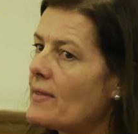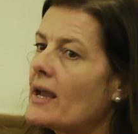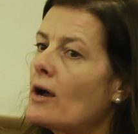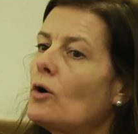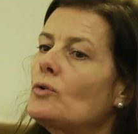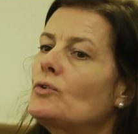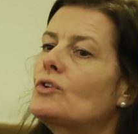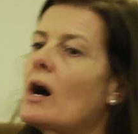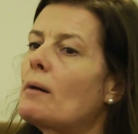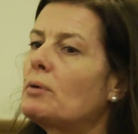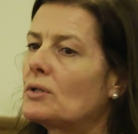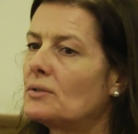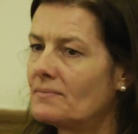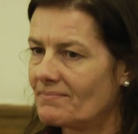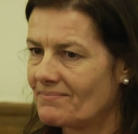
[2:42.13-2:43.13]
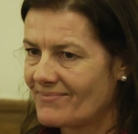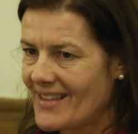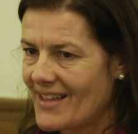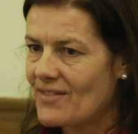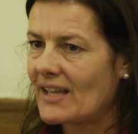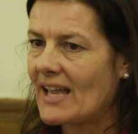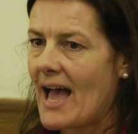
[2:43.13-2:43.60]
They hold double
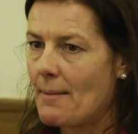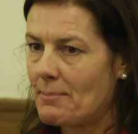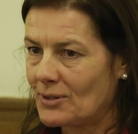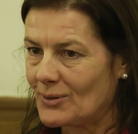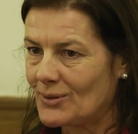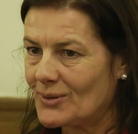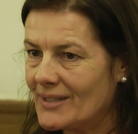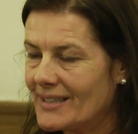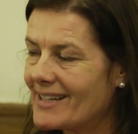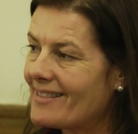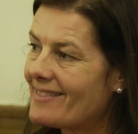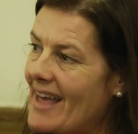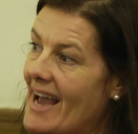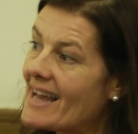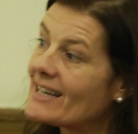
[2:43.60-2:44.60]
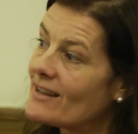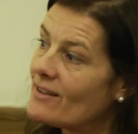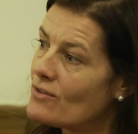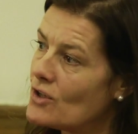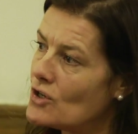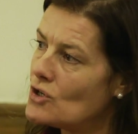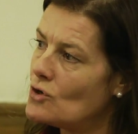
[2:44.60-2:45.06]
the capital that
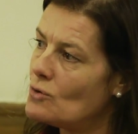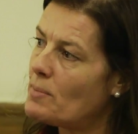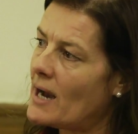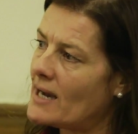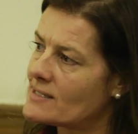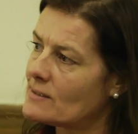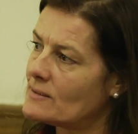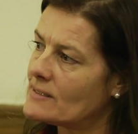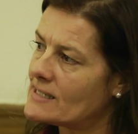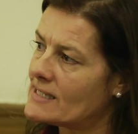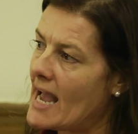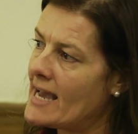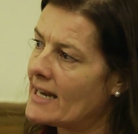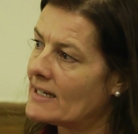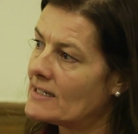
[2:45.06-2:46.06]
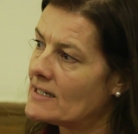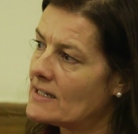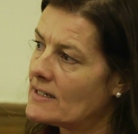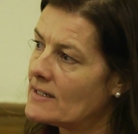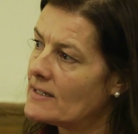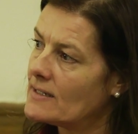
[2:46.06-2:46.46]
the new Basel standard,